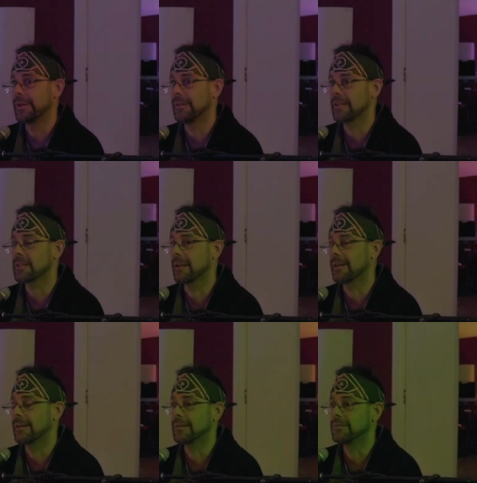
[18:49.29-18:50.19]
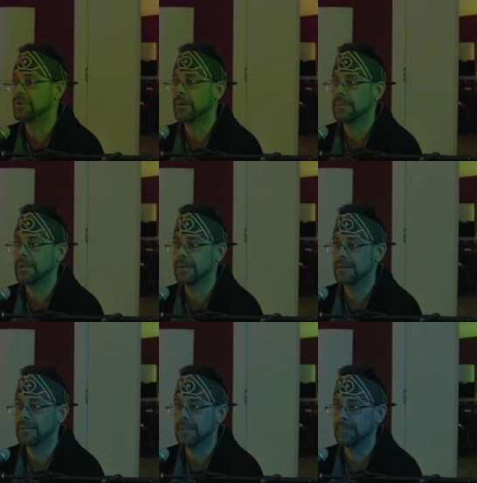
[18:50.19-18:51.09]
That's like a jump into the
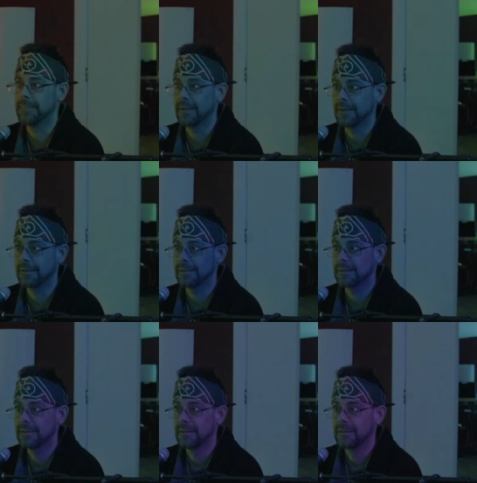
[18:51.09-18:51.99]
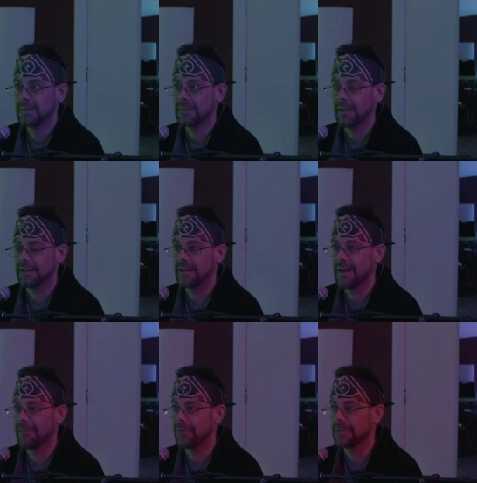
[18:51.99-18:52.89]
deep end. Yeah, like
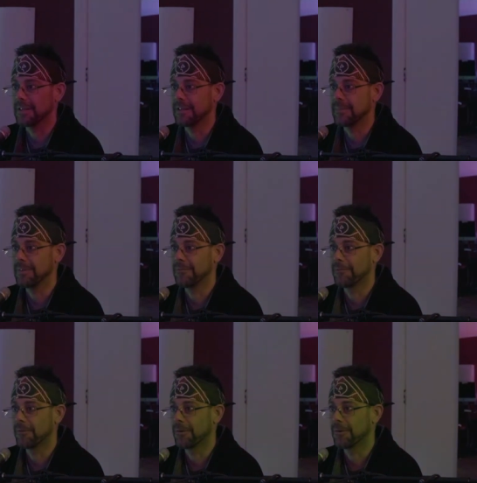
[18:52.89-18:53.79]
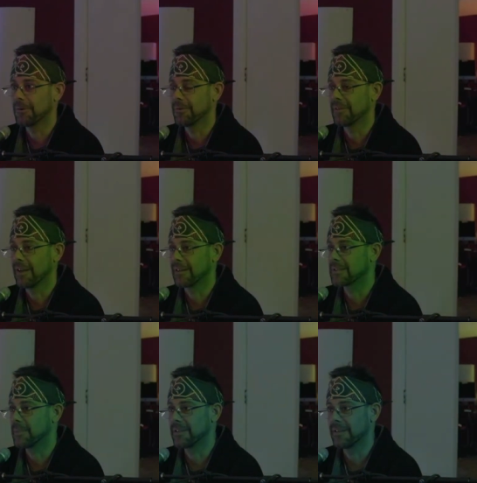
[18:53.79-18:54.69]
never done it before. Like
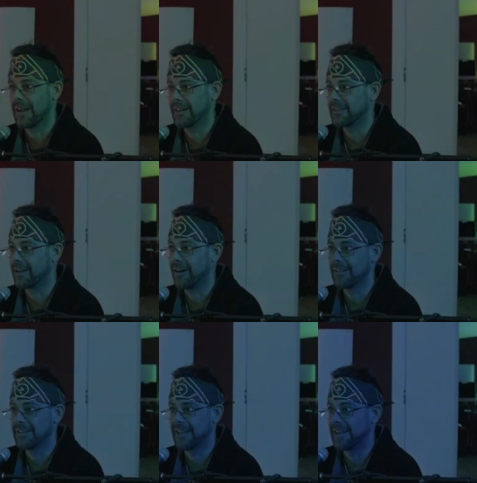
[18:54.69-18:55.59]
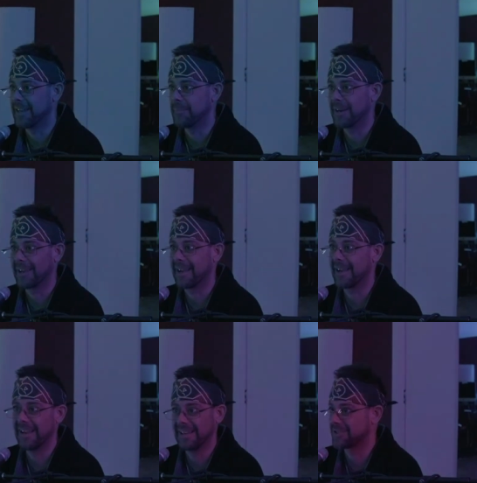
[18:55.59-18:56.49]
spent the night at the Holiday Inn, but I
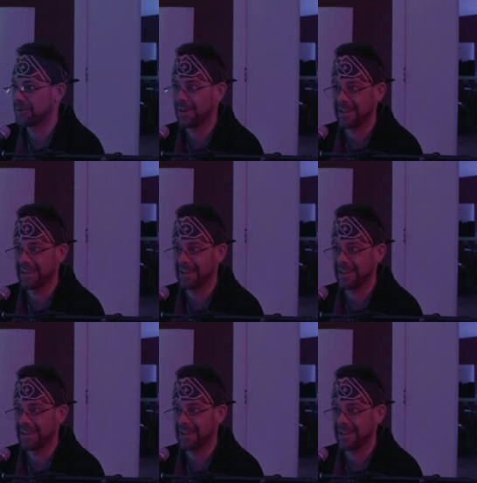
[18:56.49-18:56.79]
and so I